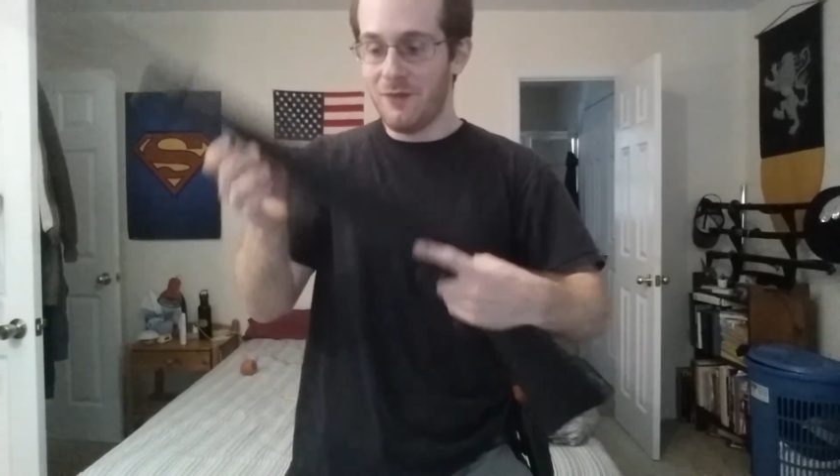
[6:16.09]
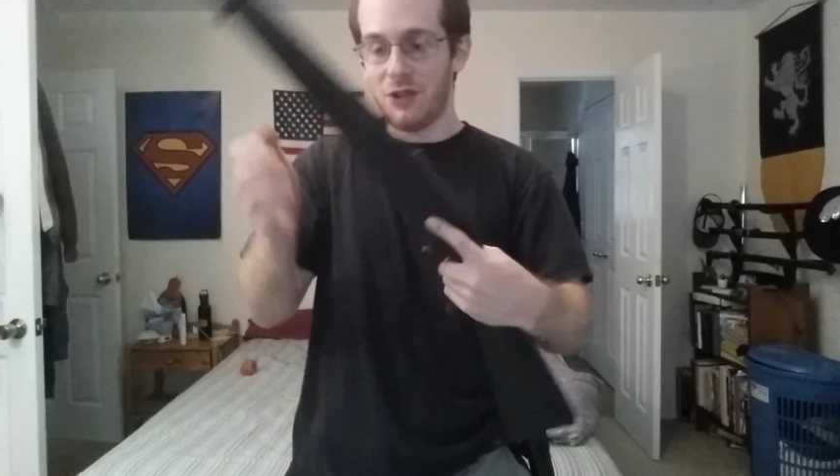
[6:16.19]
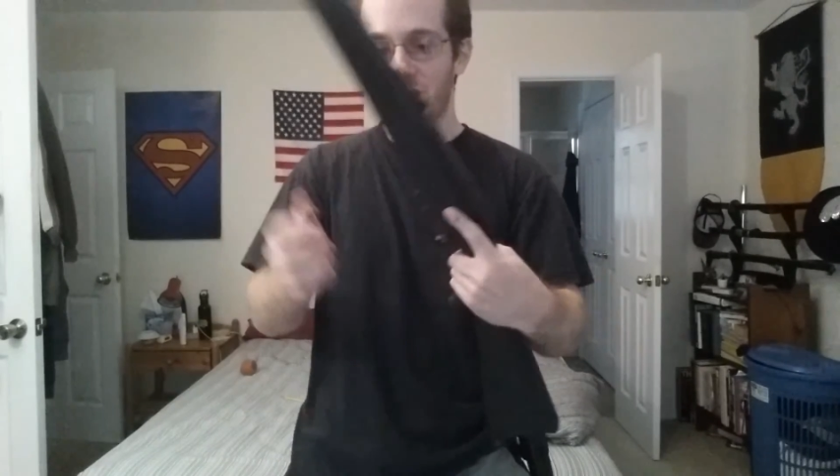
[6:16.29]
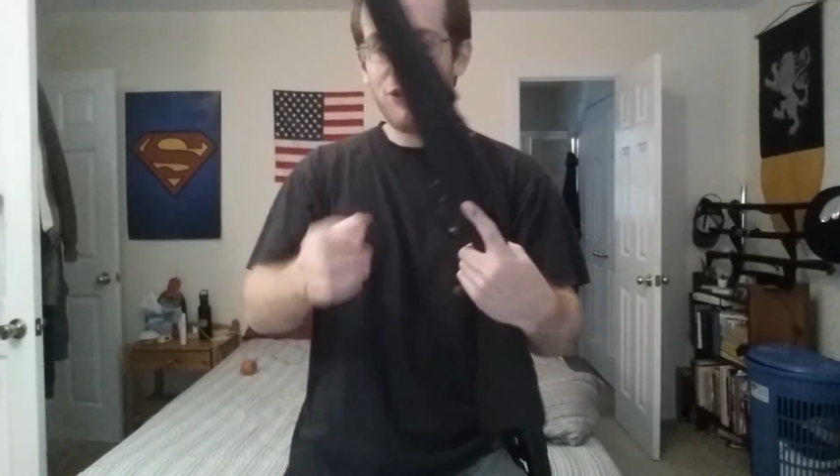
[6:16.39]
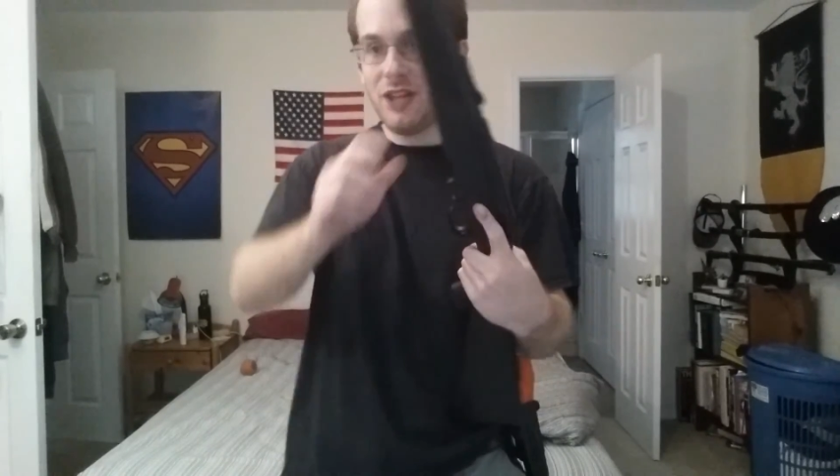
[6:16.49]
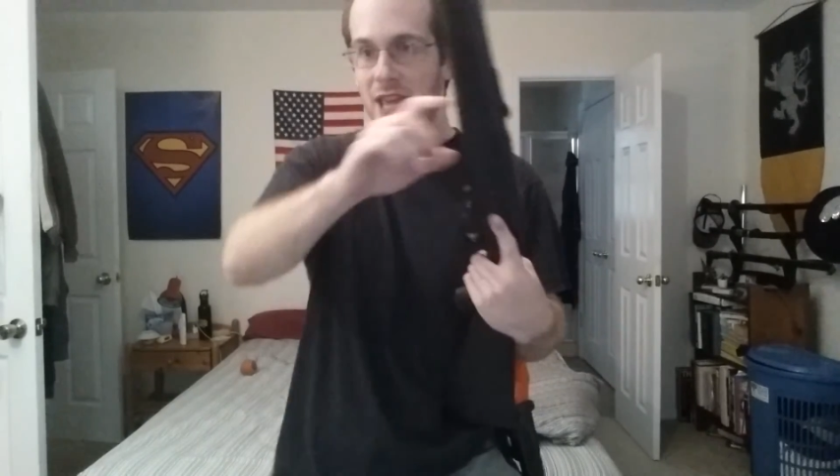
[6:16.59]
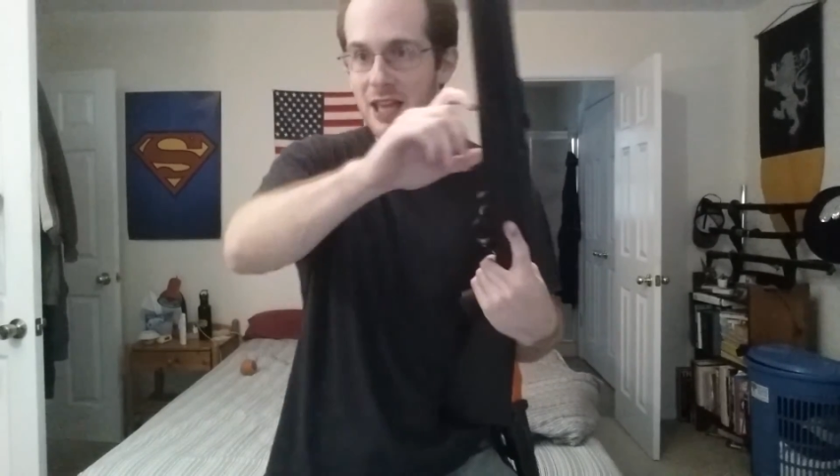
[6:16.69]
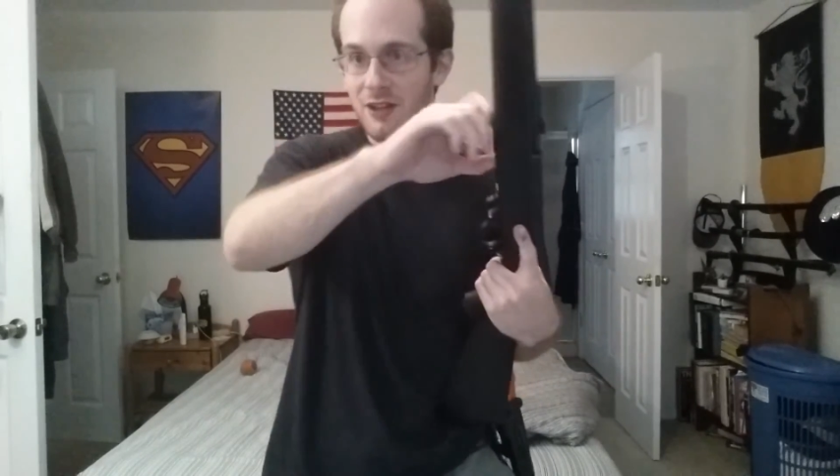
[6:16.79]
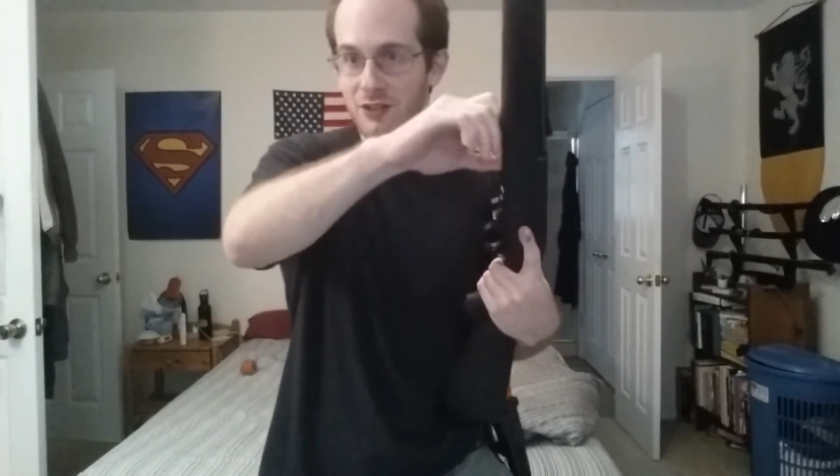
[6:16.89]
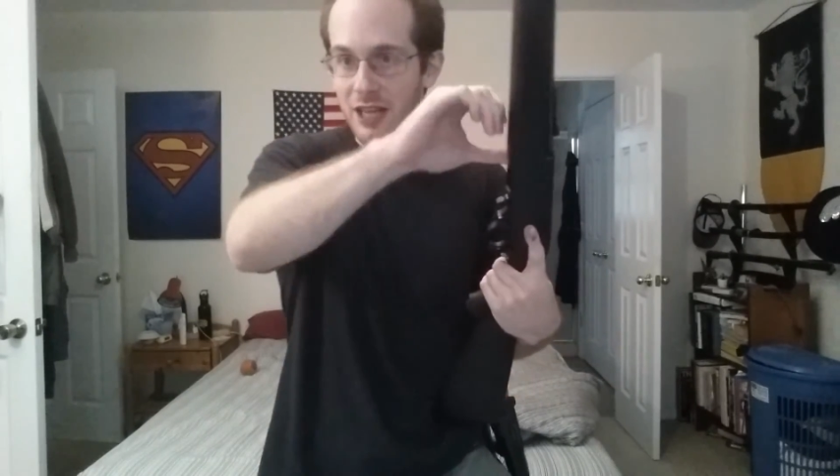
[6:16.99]
You just take
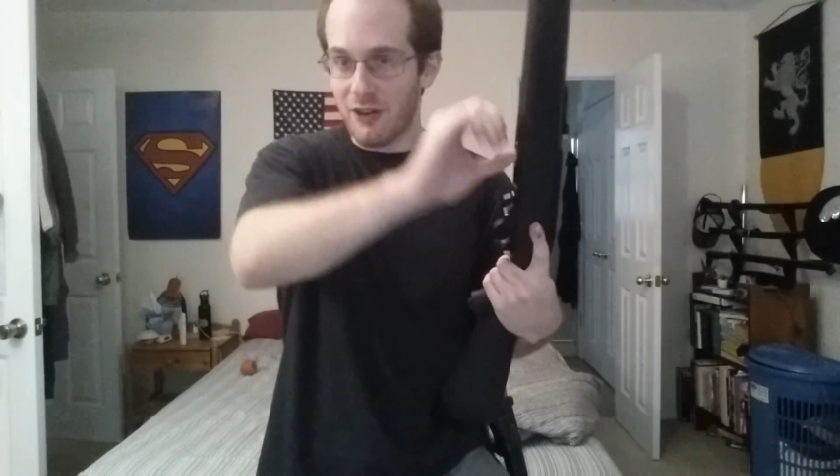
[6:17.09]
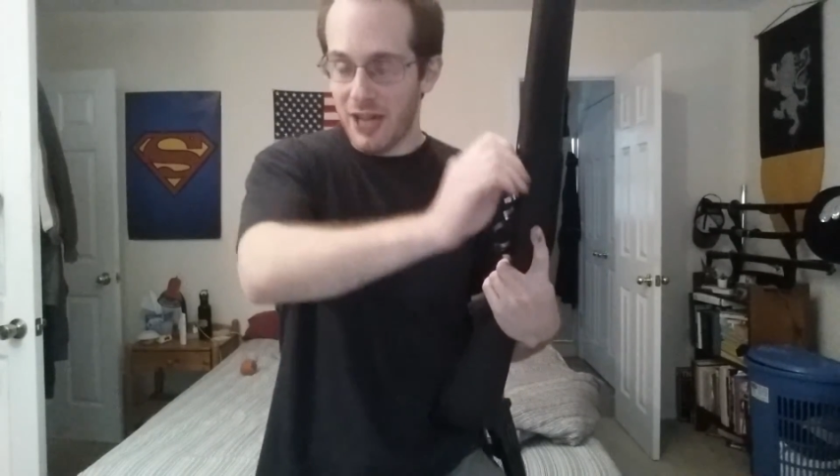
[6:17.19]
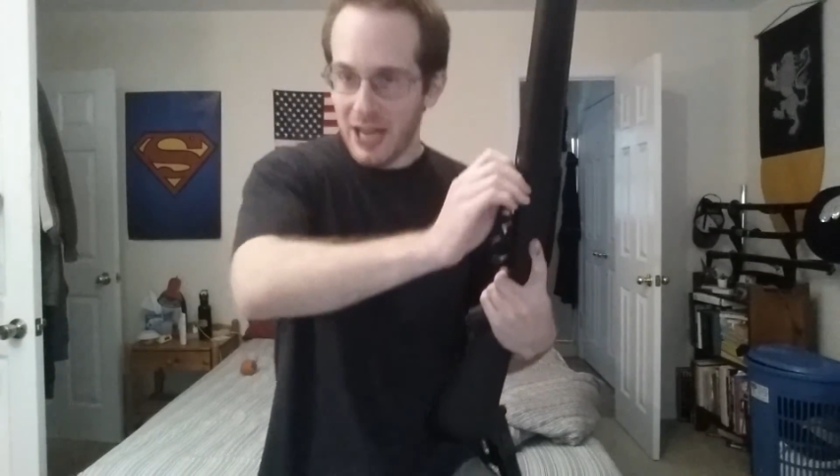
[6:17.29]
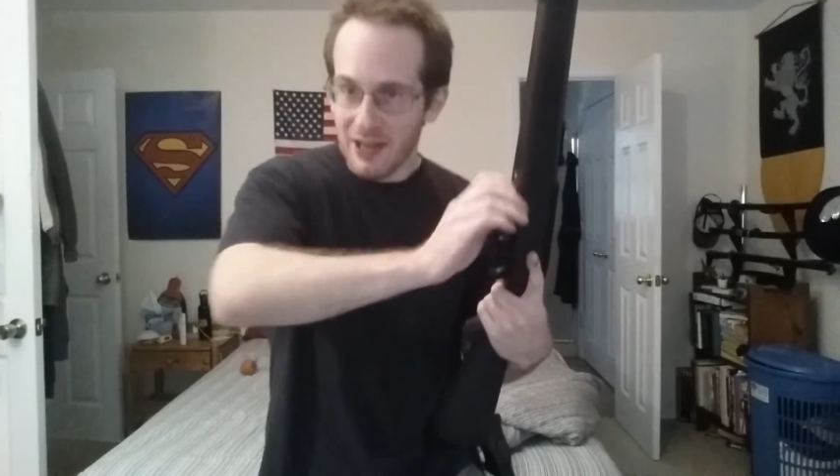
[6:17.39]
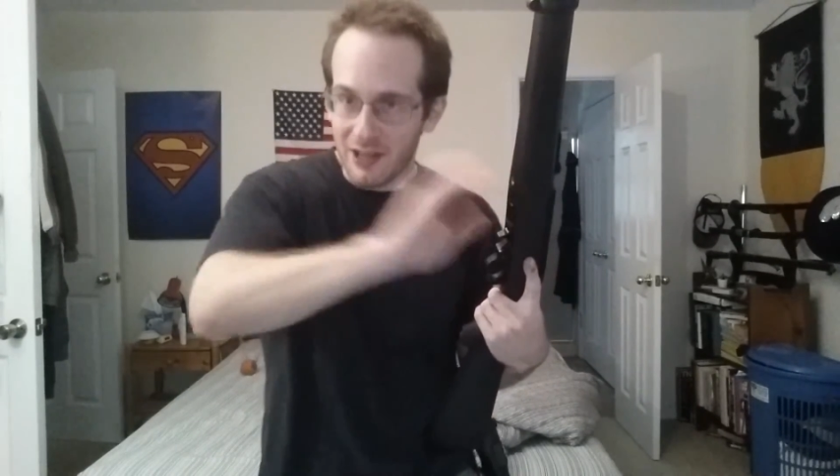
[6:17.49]
it, you take your hand,